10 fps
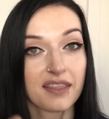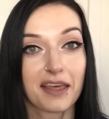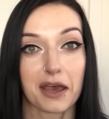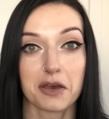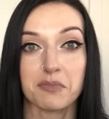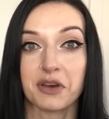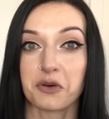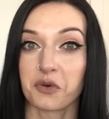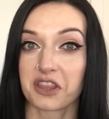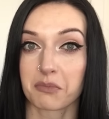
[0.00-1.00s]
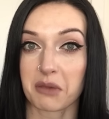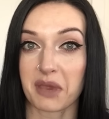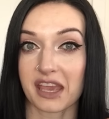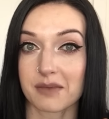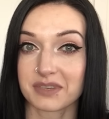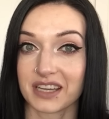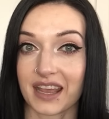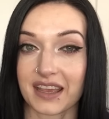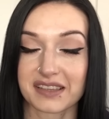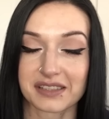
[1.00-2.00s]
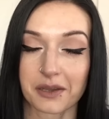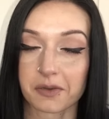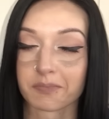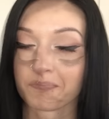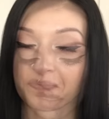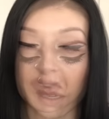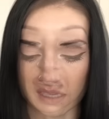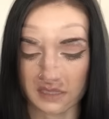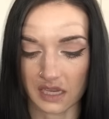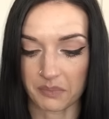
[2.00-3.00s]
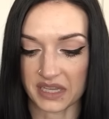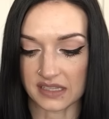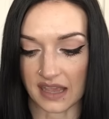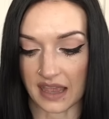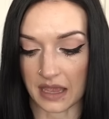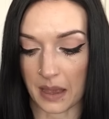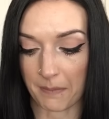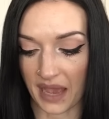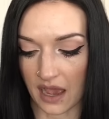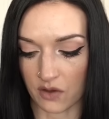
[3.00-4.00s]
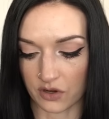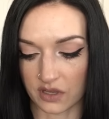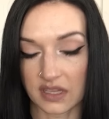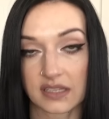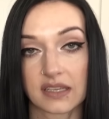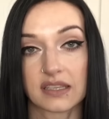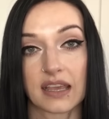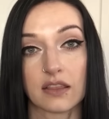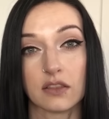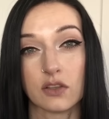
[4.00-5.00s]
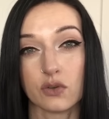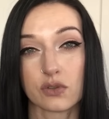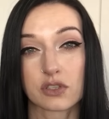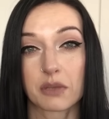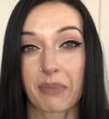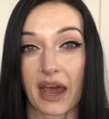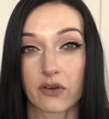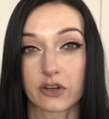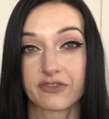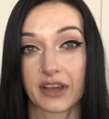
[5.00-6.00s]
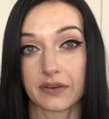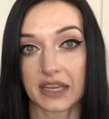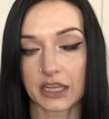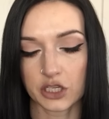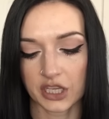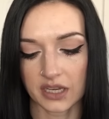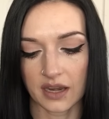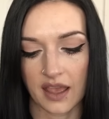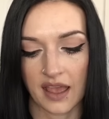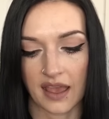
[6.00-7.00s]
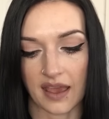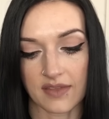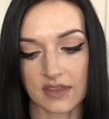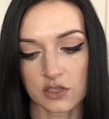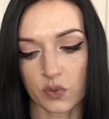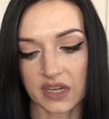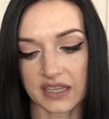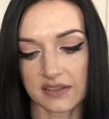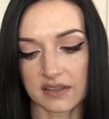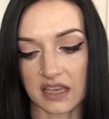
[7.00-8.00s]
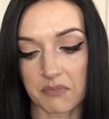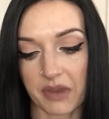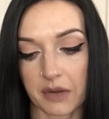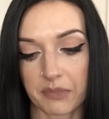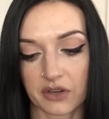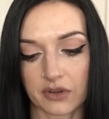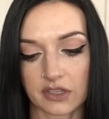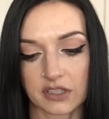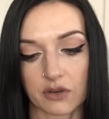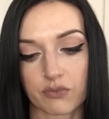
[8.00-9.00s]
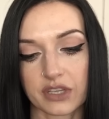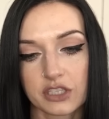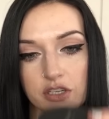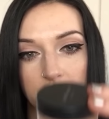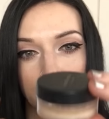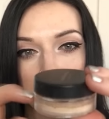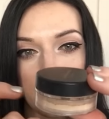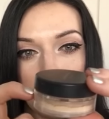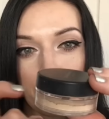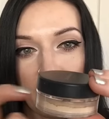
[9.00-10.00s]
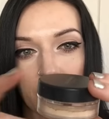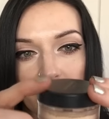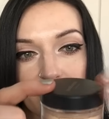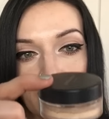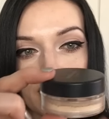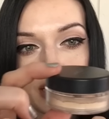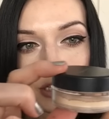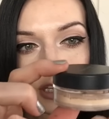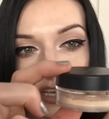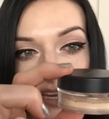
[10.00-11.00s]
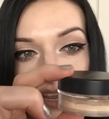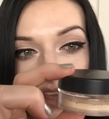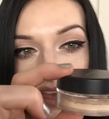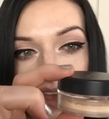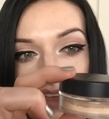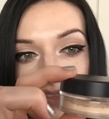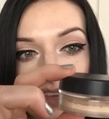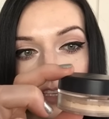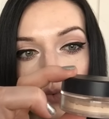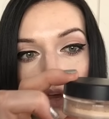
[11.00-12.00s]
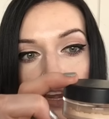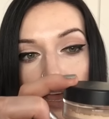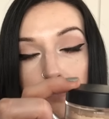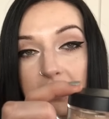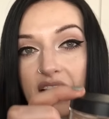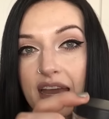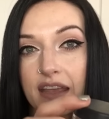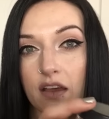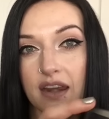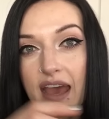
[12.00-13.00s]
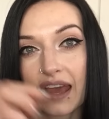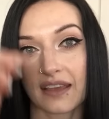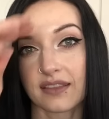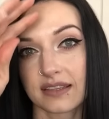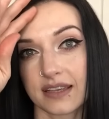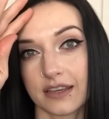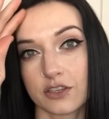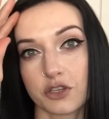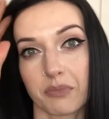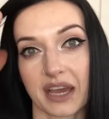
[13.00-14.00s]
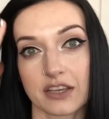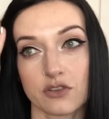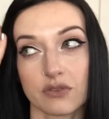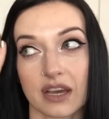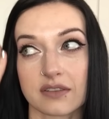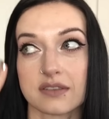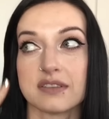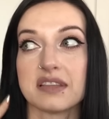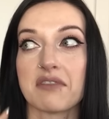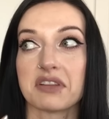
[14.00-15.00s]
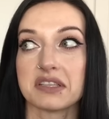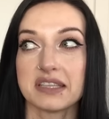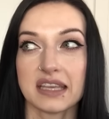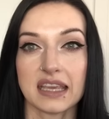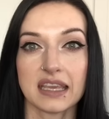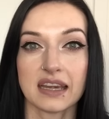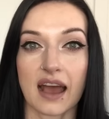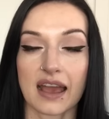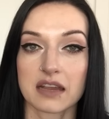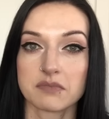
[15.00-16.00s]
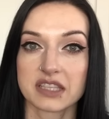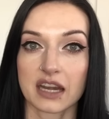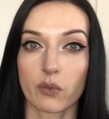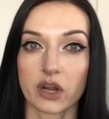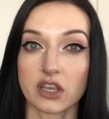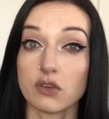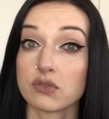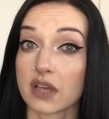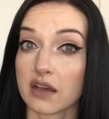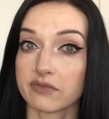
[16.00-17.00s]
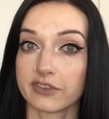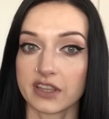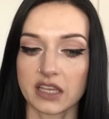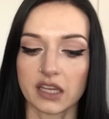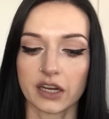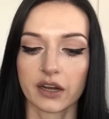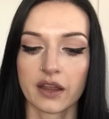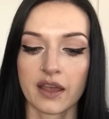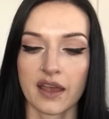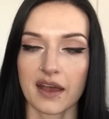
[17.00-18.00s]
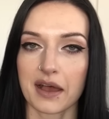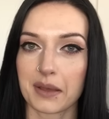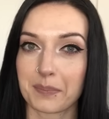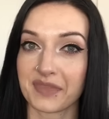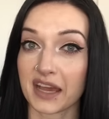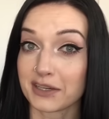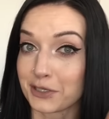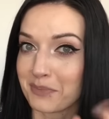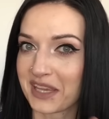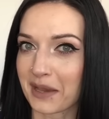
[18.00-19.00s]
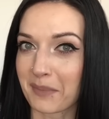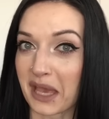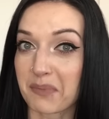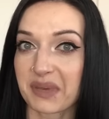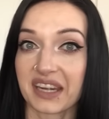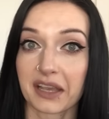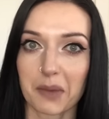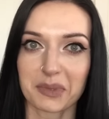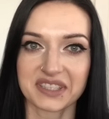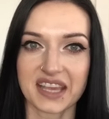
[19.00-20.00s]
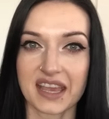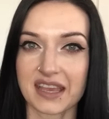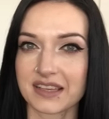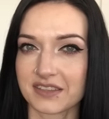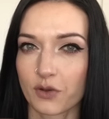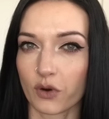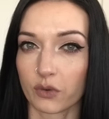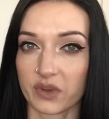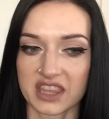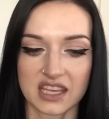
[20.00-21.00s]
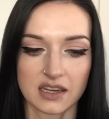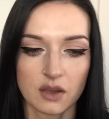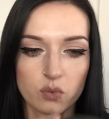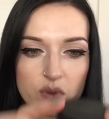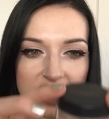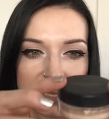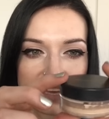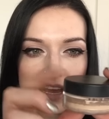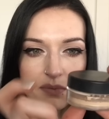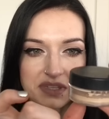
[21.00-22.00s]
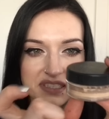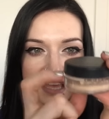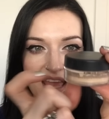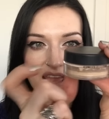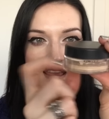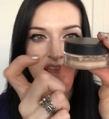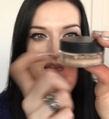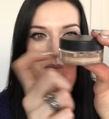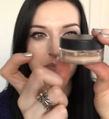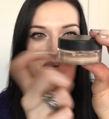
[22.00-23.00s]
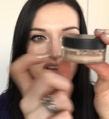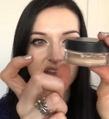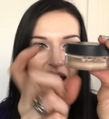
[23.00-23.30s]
them with my makeup today. So Next up is a powder. This is a loose powder foundation, and this one is the Bare Minerals Original Powder Foundation. And this one, I'm planning on adding this into my 2017 items that I want to use up for the year. That should be coming up in a couple days or within a week, I would say. But